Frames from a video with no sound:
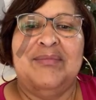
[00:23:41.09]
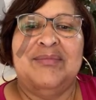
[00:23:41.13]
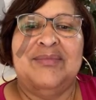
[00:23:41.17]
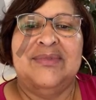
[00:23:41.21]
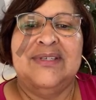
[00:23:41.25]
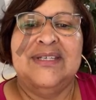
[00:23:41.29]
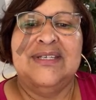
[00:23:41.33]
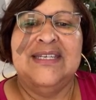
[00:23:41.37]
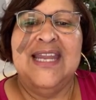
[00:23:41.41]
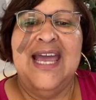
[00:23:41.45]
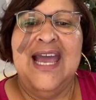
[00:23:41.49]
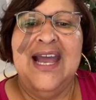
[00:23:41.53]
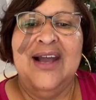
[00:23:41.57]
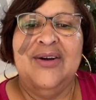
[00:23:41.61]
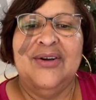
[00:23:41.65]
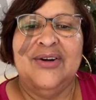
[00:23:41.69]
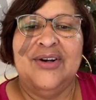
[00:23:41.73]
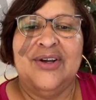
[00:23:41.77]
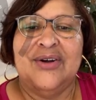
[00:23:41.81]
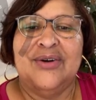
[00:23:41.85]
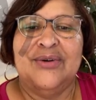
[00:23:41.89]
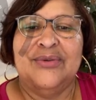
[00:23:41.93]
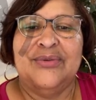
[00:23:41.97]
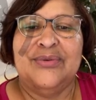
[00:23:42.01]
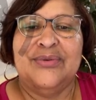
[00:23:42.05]
Not going to
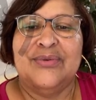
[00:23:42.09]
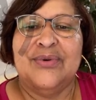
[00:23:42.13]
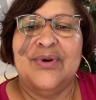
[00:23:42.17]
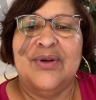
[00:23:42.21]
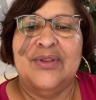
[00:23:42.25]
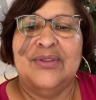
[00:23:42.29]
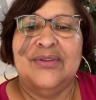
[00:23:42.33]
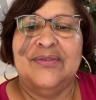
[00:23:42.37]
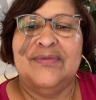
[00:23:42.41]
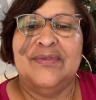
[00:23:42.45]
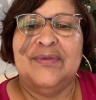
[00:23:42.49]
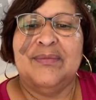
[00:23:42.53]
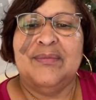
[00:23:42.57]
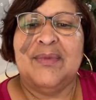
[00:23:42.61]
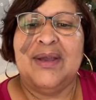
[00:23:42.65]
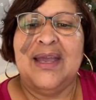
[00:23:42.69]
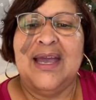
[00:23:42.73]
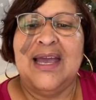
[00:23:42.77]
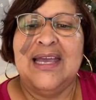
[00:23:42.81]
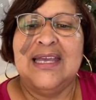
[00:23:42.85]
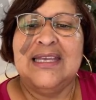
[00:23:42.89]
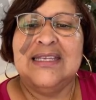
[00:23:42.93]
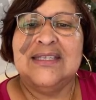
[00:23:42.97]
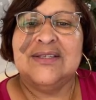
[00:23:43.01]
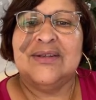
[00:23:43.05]
go through all of them,
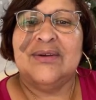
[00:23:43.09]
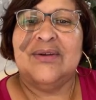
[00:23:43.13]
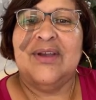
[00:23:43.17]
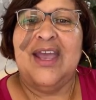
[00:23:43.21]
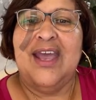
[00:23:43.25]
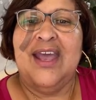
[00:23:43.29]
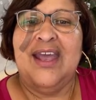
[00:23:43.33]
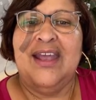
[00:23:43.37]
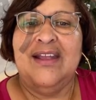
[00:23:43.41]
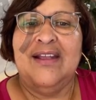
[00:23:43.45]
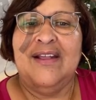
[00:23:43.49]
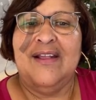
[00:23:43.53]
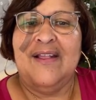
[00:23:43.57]
guys, okay?